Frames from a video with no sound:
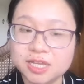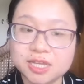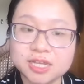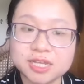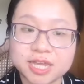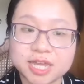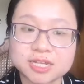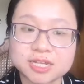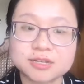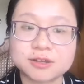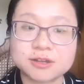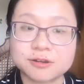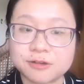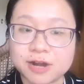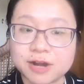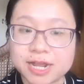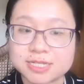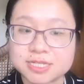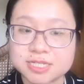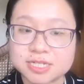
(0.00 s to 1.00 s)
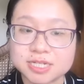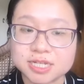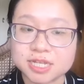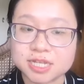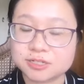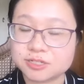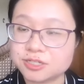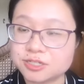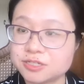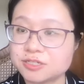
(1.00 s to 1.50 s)
categorized
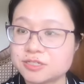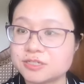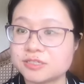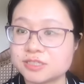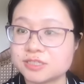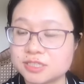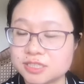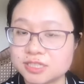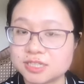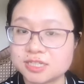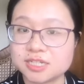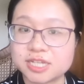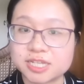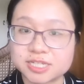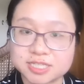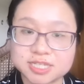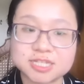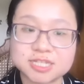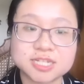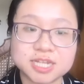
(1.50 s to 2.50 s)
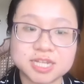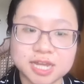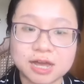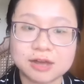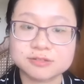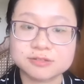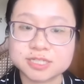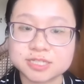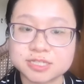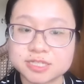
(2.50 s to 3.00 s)
into the existing
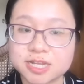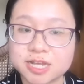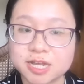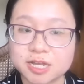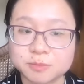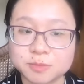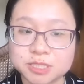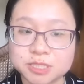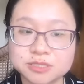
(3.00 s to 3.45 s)
housing types.